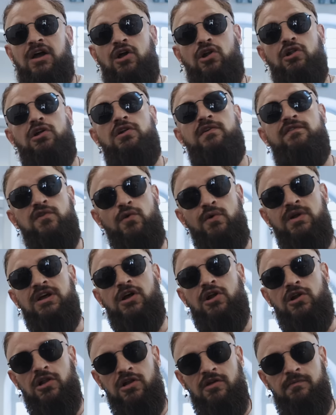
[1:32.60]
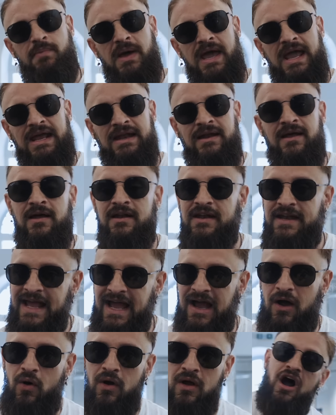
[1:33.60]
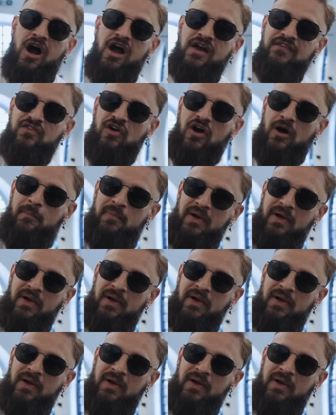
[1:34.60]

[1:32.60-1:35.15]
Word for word: I got a lot of fluid, I got a lot of pain. Now, I've got a